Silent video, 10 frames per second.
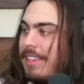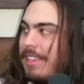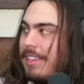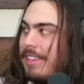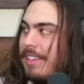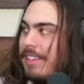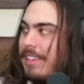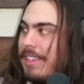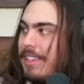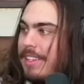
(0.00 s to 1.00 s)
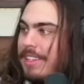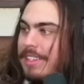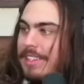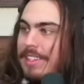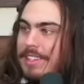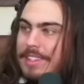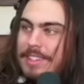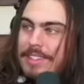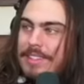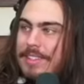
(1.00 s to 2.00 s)

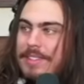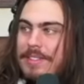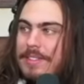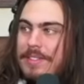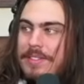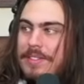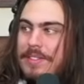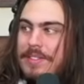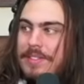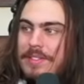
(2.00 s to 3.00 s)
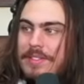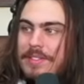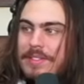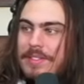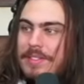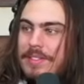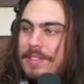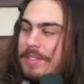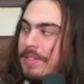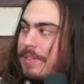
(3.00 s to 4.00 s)

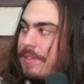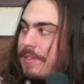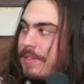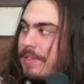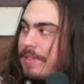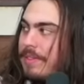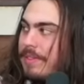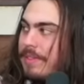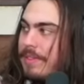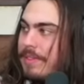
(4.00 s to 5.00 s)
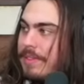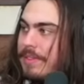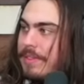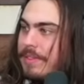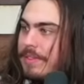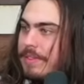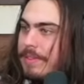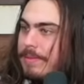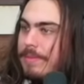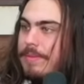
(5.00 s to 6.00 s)

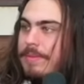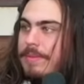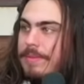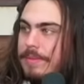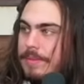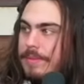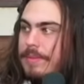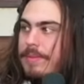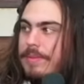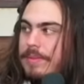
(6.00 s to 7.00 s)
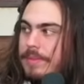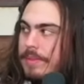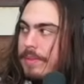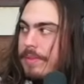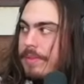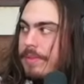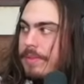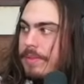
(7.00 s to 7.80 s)
(silent)